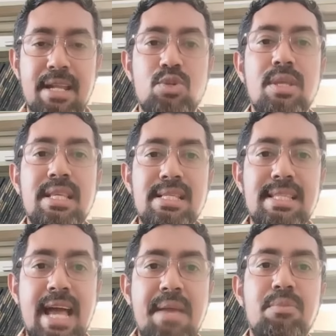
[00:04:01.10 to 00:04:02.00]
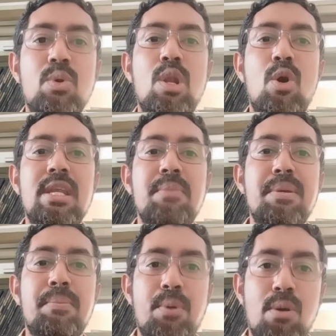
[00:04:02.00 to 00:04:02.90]
So this time you will only
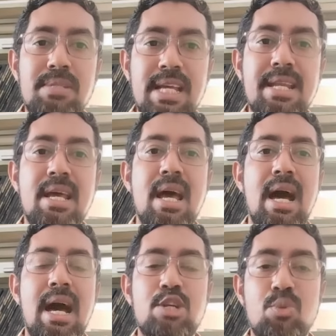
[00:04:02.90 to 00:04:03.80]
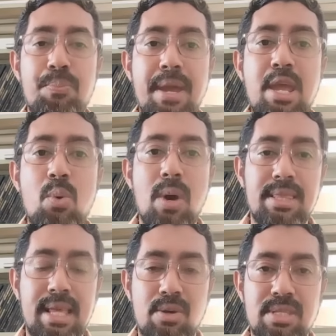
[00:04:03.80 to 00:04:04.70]
be prompted to pay
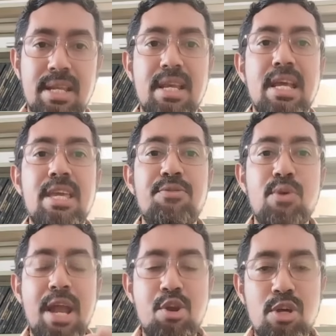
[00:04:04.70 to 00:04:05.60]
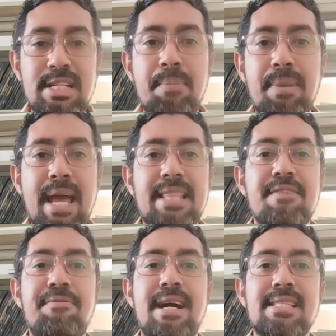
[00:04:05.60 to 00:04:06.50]
1,000. If you had not applied the
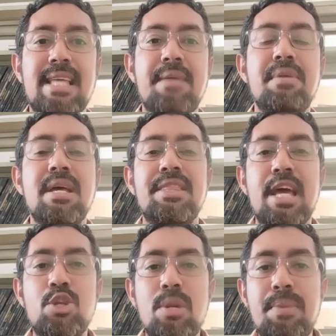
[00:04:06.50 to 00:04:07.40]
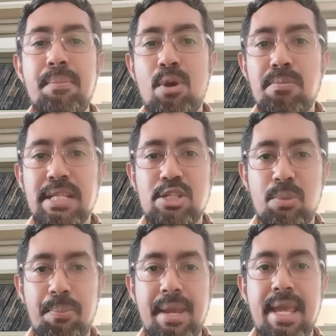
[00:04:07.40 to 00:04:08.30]
first time, then you'll be prompted
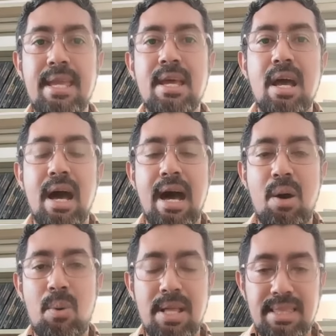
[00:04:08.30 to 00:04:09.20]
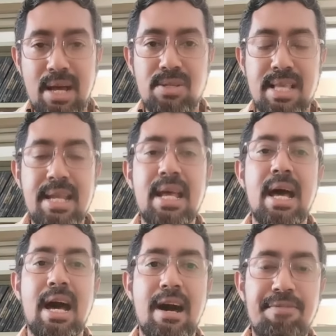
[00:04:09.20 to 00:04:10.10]
to pay
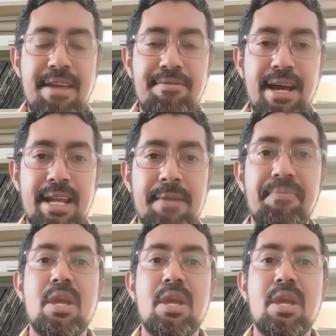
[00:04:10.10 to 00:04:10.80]
1,500.